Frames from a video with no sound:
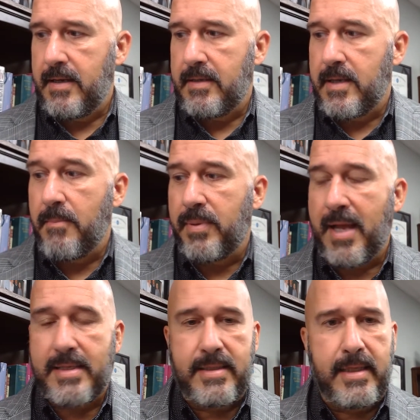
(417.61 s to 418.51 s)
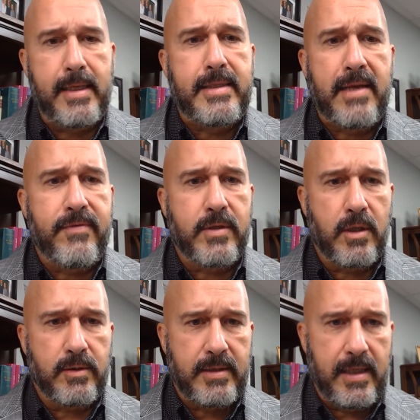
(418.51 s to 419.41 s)
a, a complexity, a
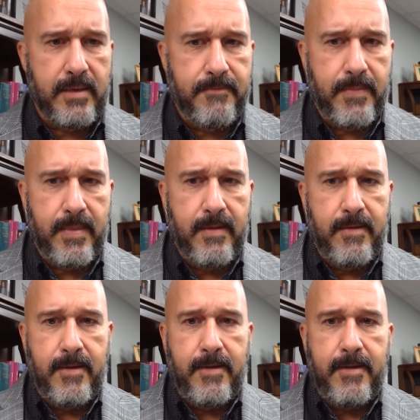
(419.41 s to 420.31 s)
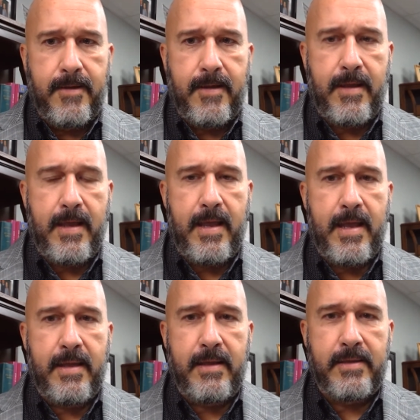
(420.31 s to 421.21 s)
difficulty and